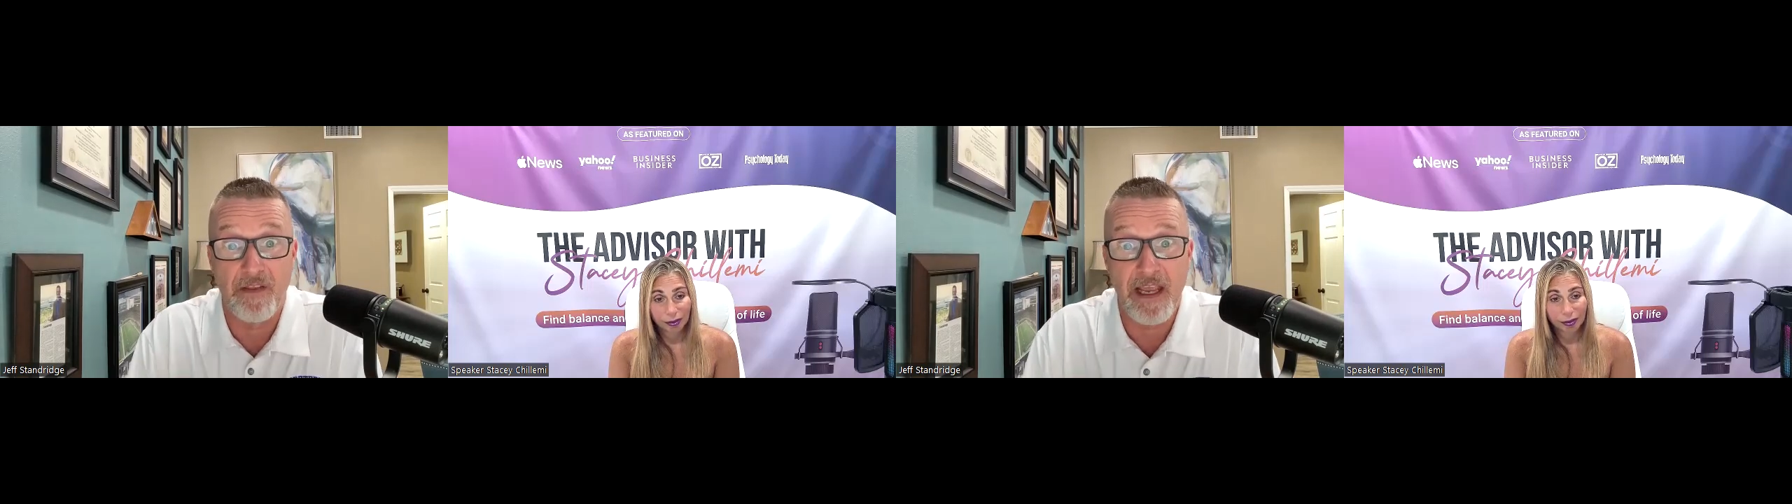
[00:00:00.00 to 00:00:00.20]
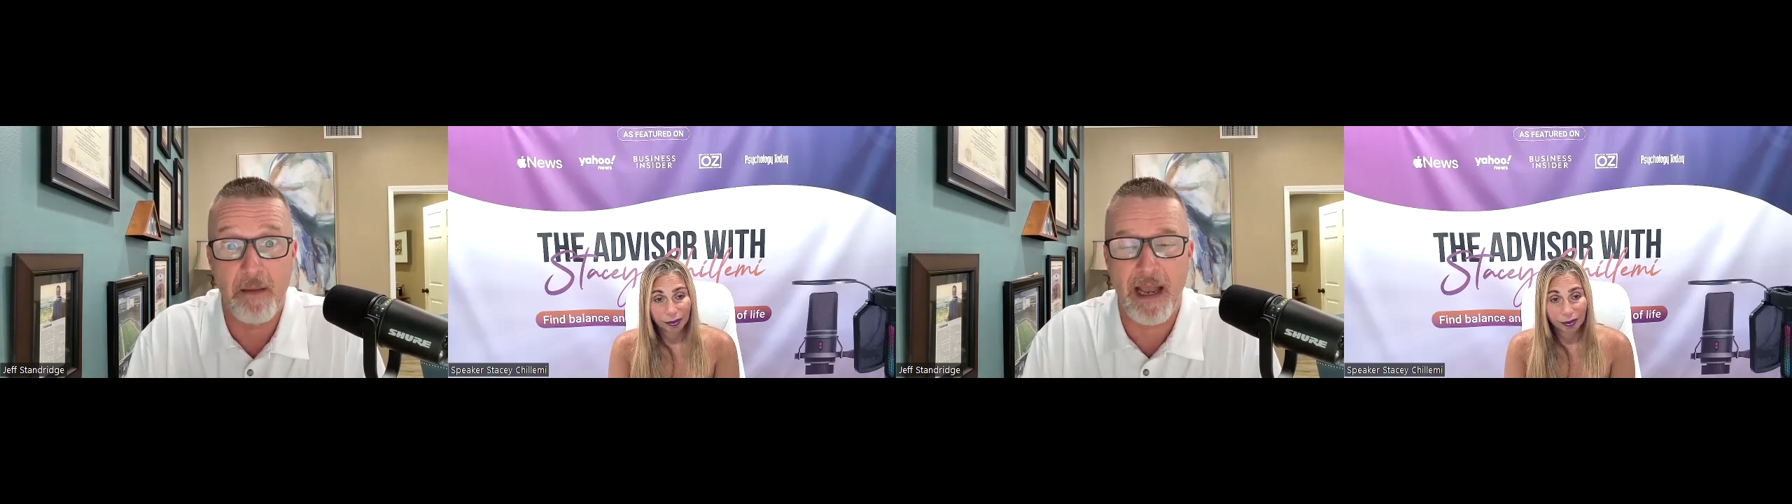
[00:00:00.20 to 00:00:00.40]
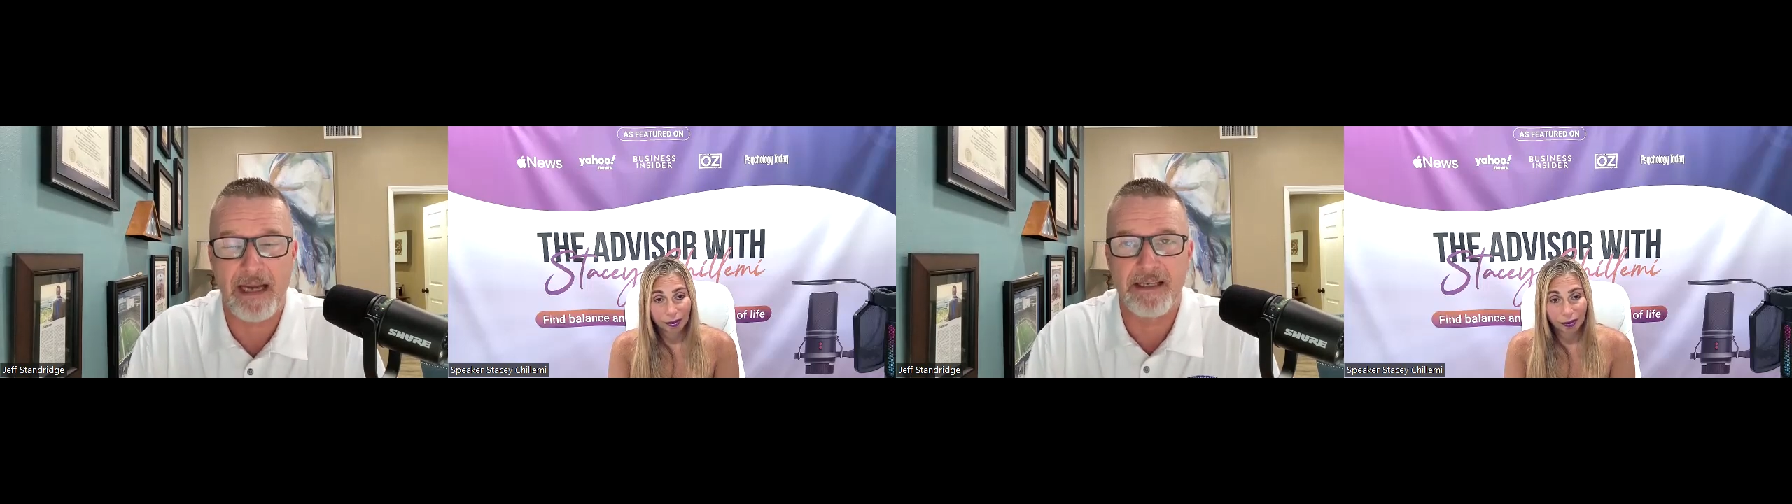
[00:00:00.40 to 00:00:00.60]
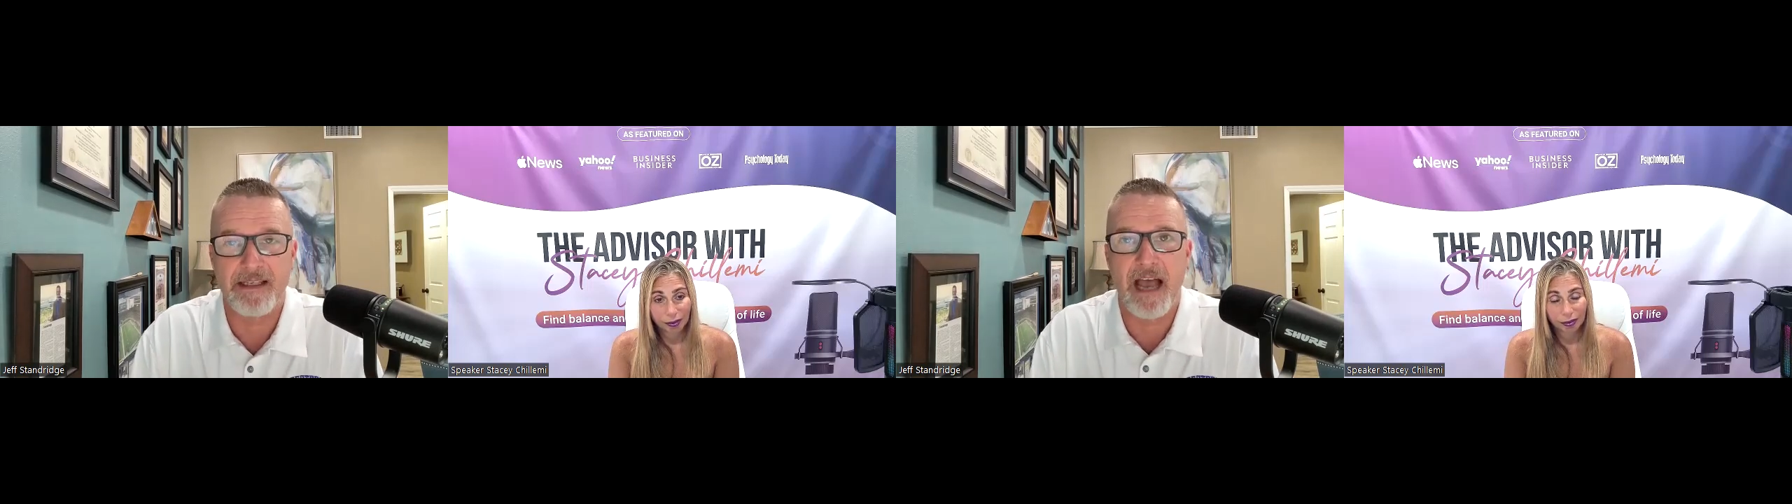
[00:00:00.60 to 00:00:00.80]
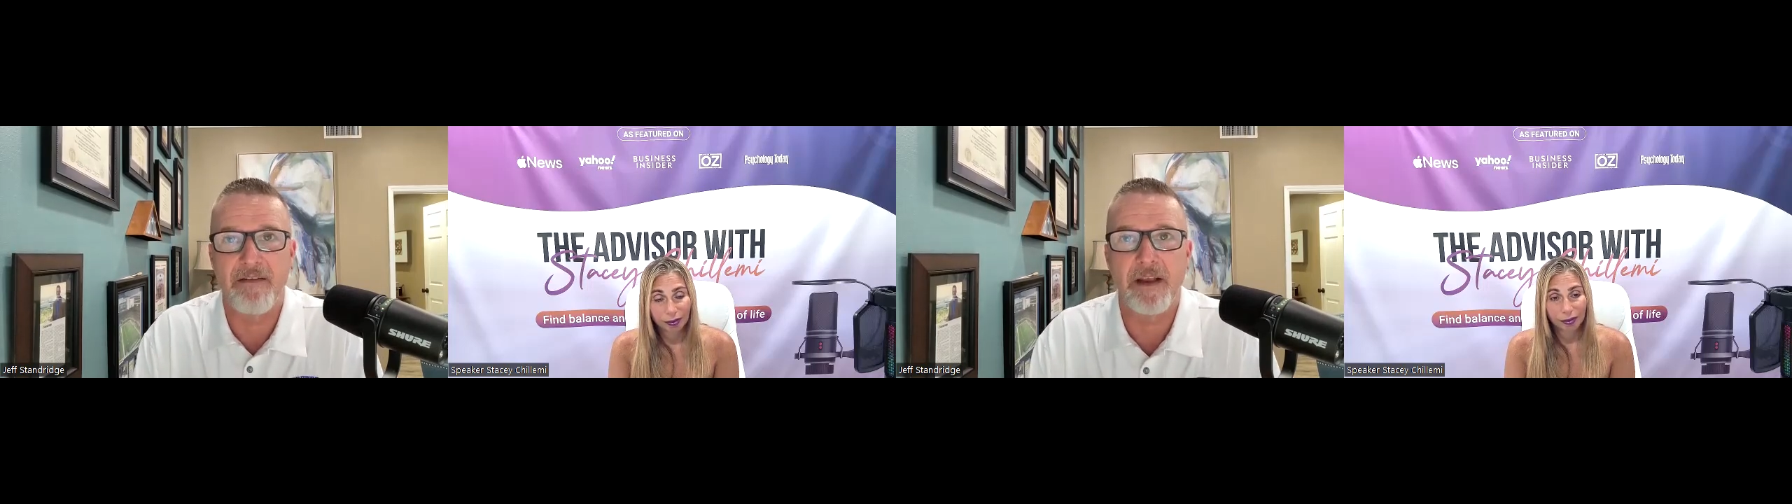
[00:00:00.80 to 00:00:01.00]
and the impact
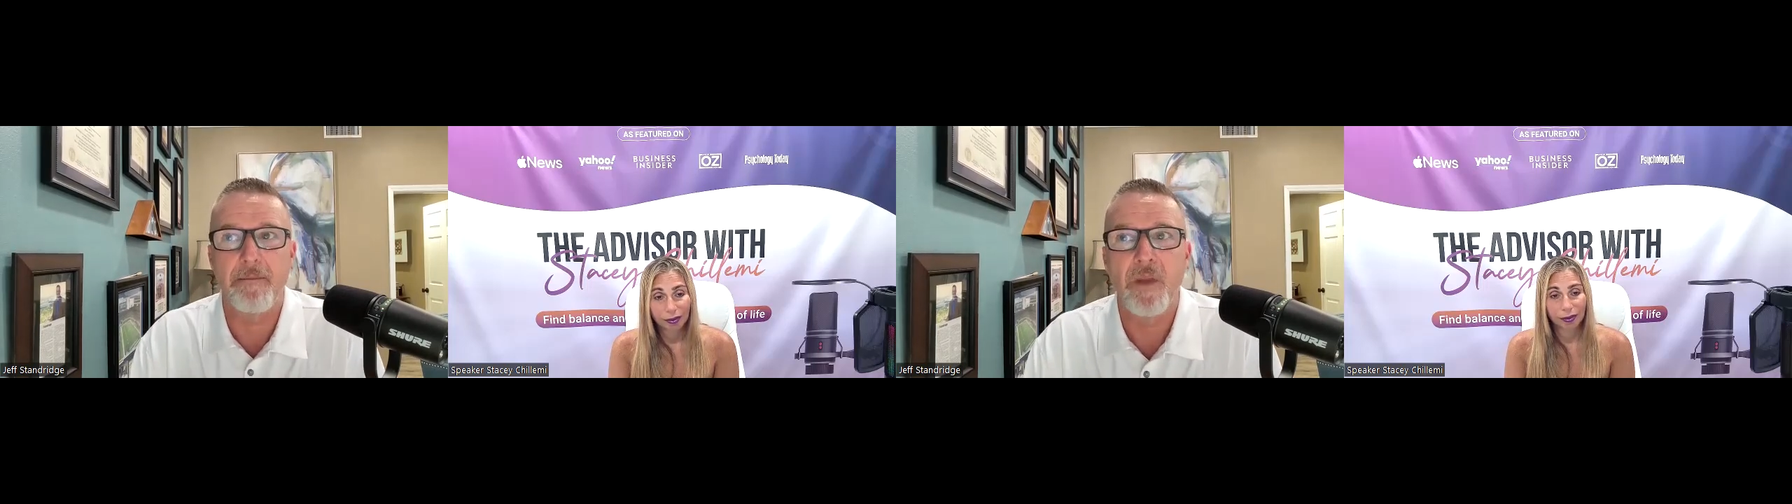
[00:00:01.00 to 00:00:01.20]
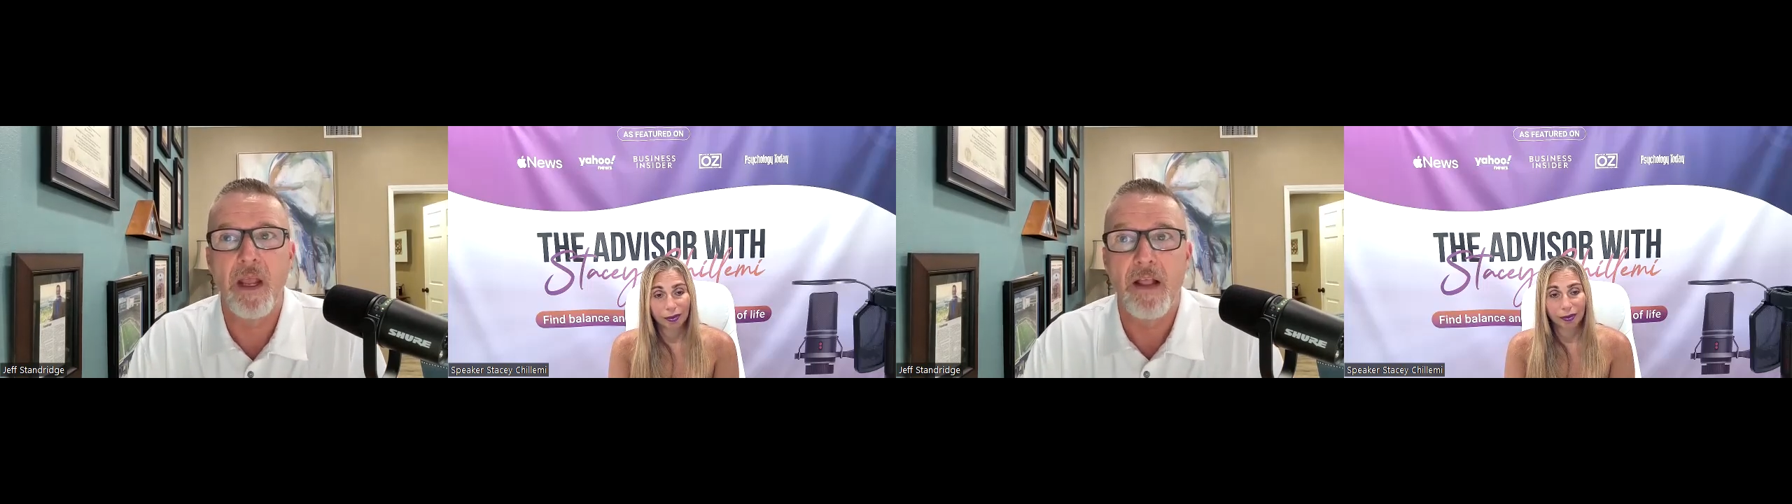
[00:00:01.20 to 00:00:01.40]
it's having,